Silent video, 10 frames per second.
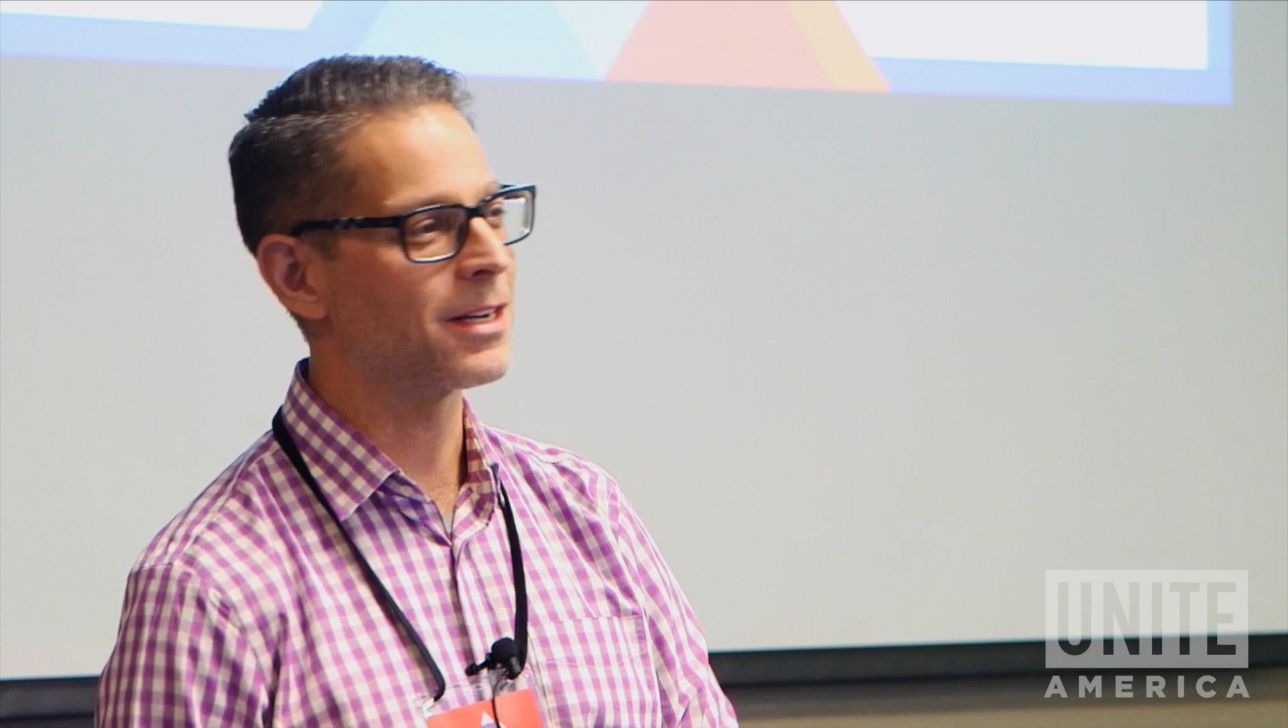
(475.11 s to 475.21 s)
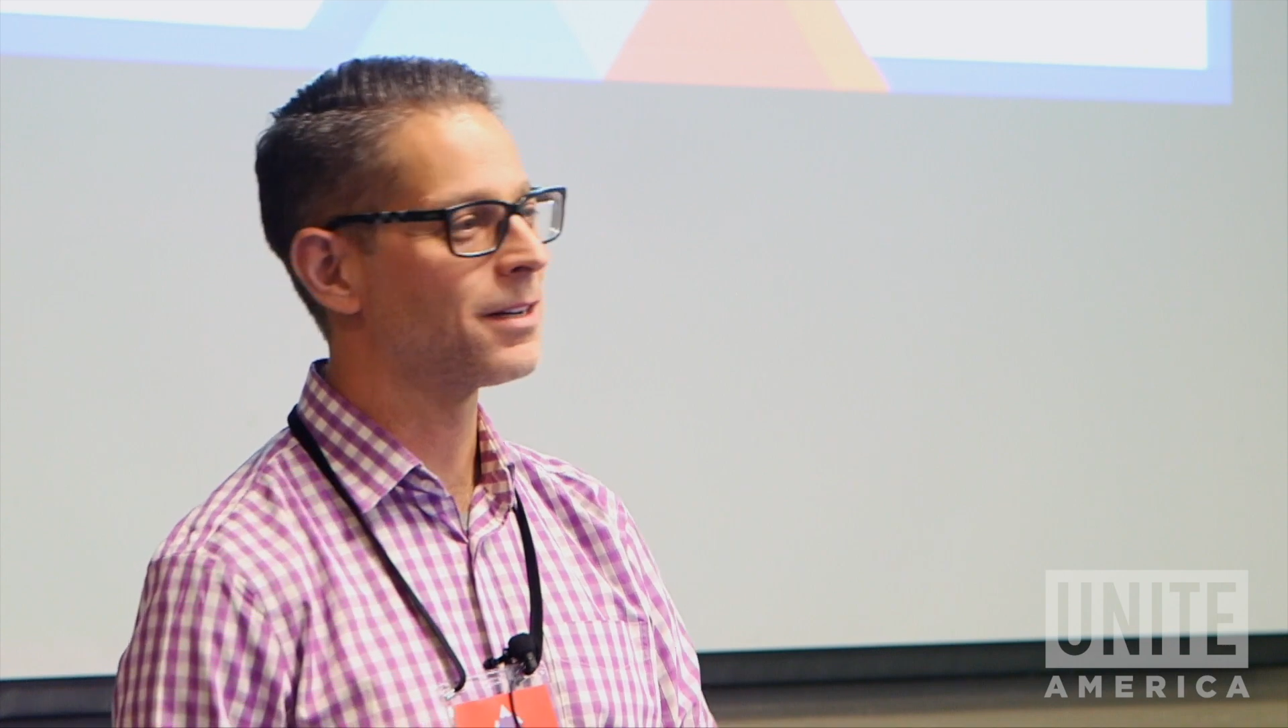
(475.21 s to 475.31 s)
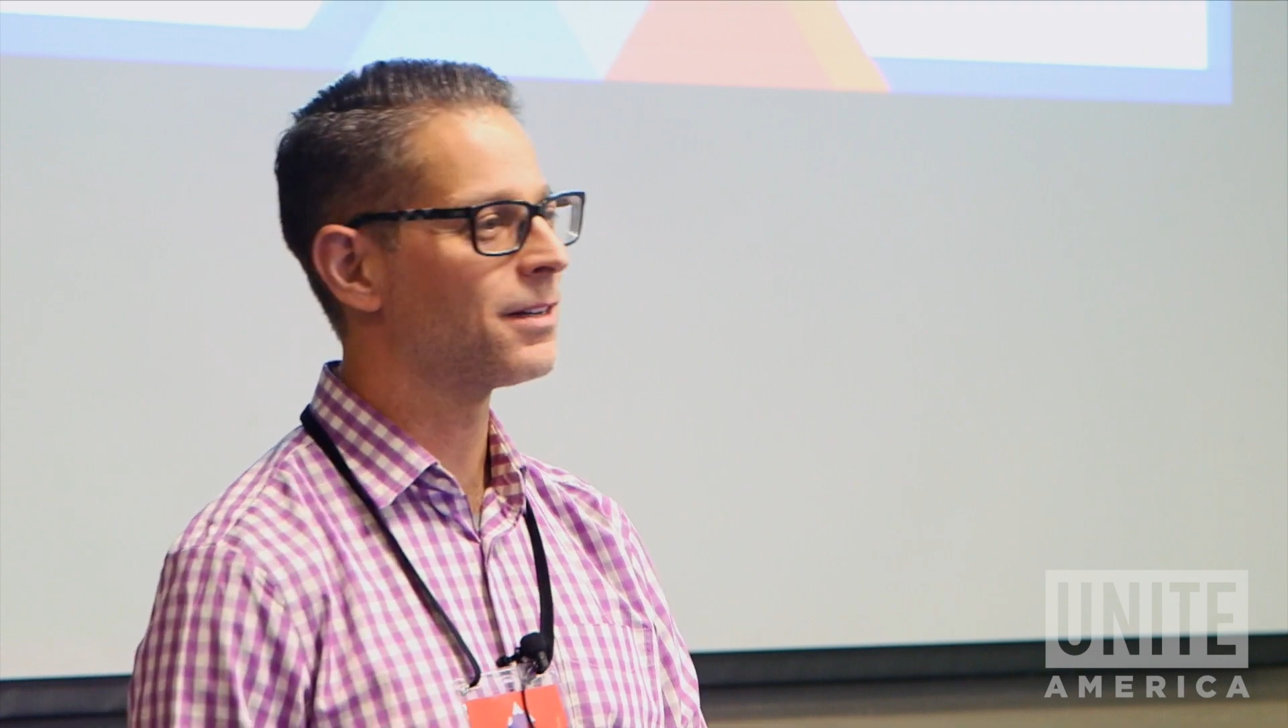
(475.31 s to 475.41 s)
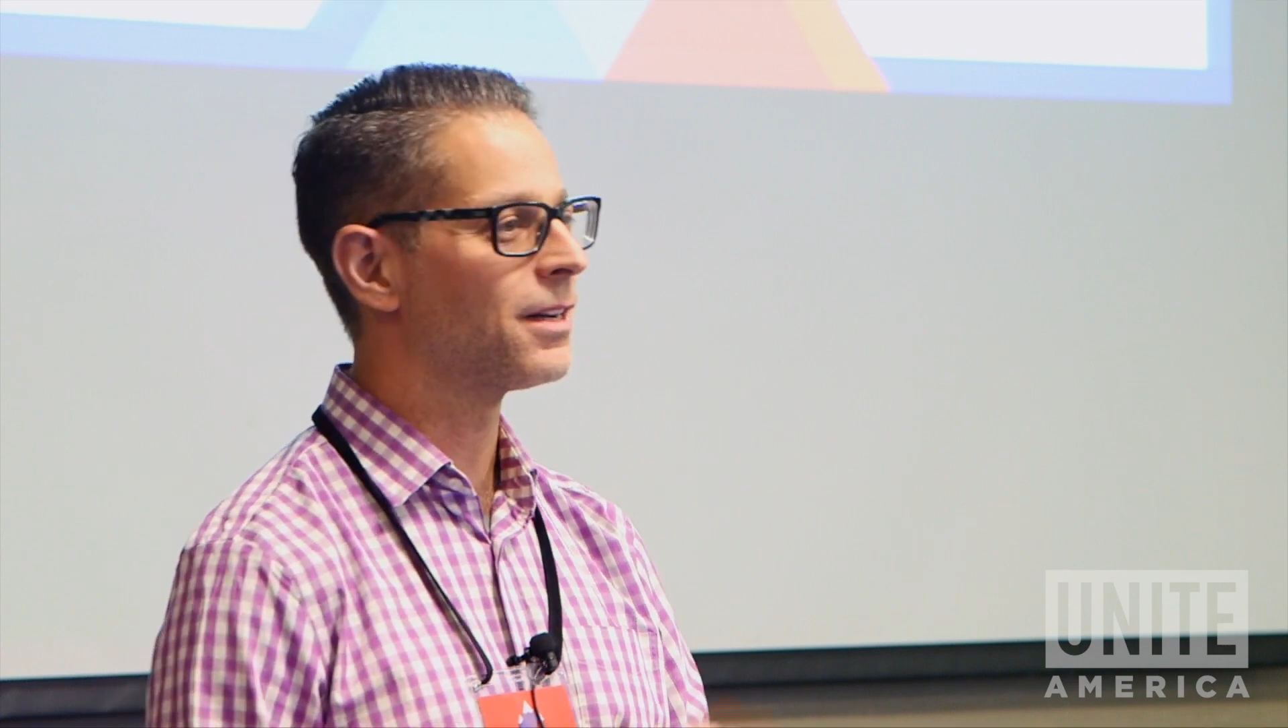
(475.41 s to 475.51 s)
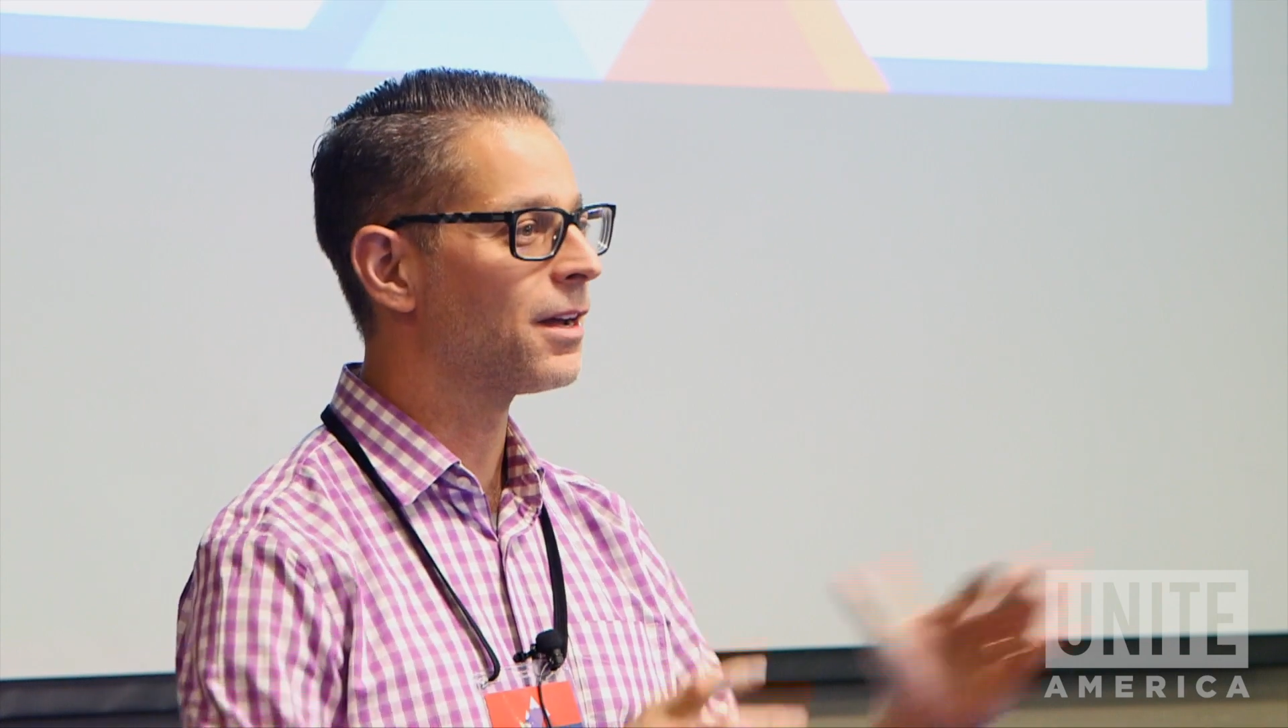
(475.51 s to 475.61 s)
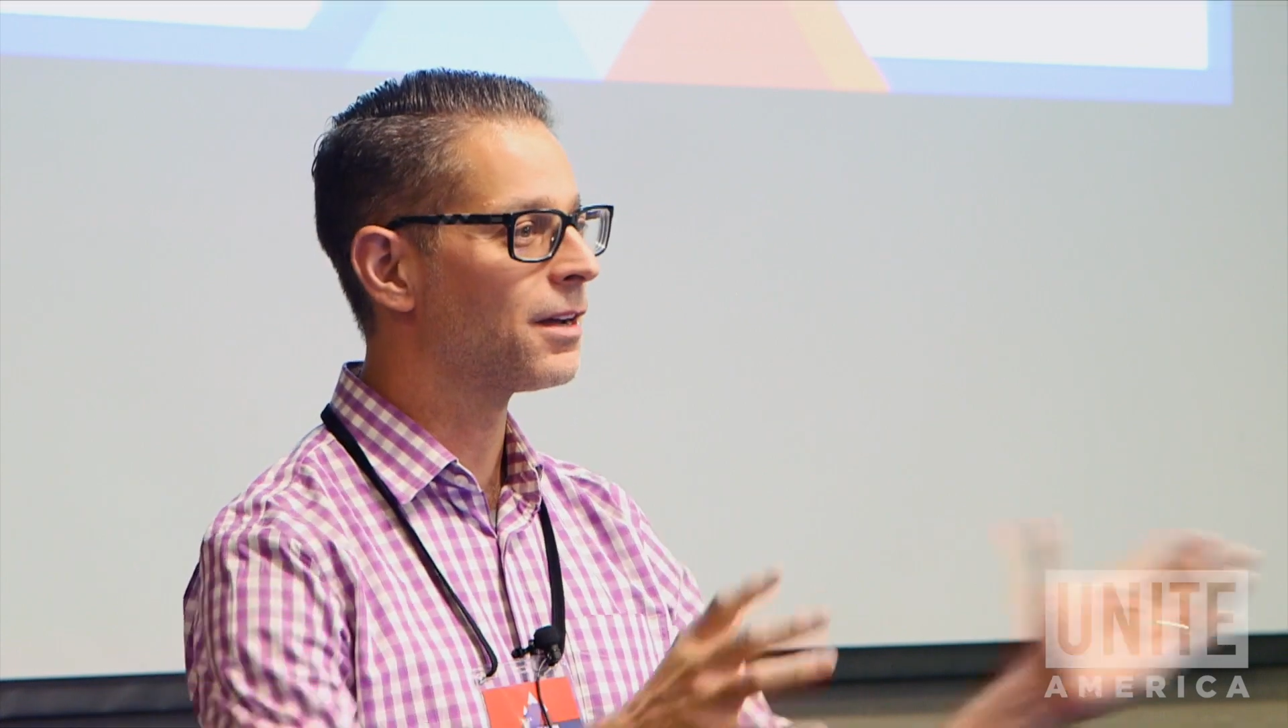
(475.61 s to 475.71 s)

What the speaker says: and